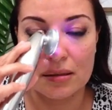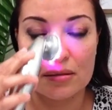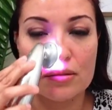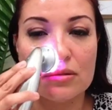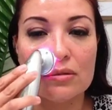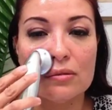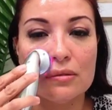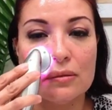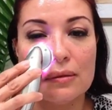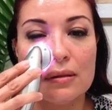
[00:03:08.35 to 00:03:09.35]
Do
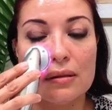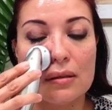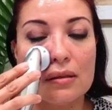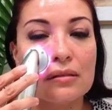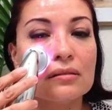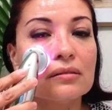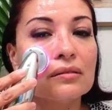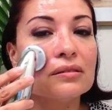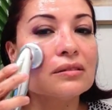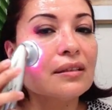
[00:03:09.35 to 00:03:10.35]
the
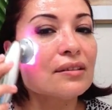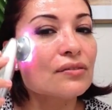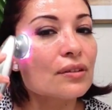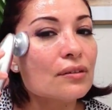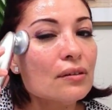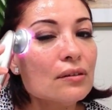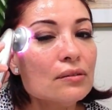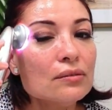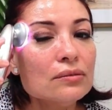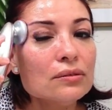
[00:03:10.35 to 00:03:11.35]
side of your
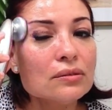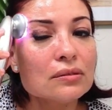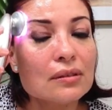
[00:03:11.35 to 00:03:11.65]
nose,